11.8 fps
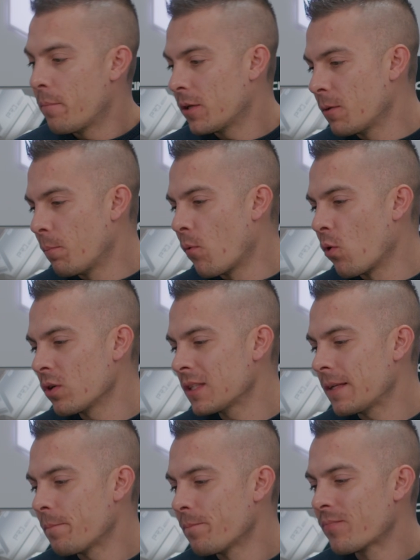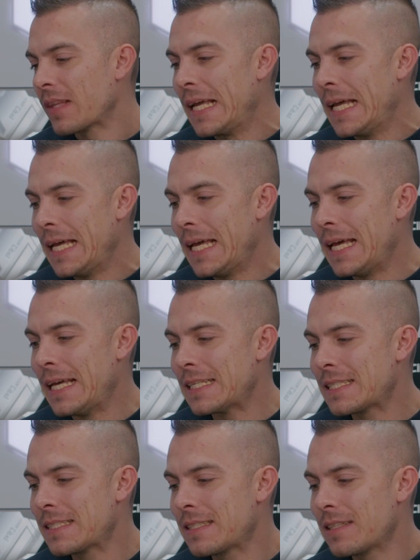But the board
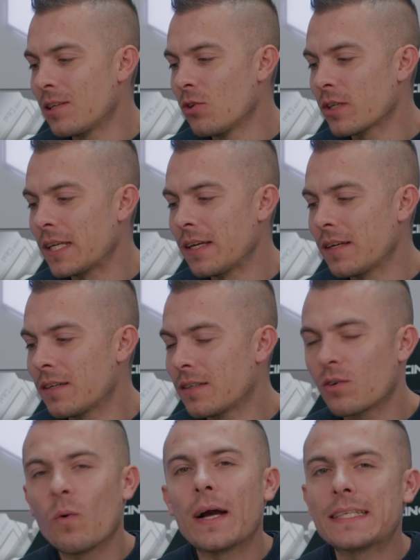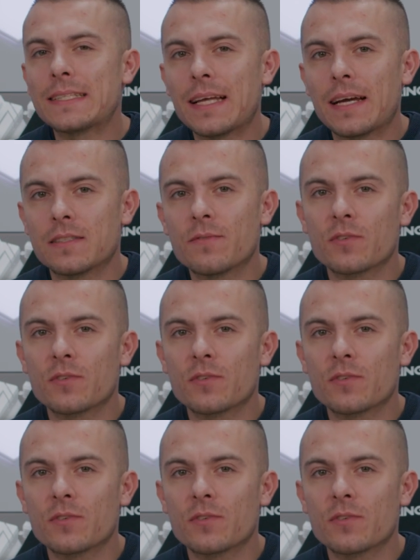is looking quite nice.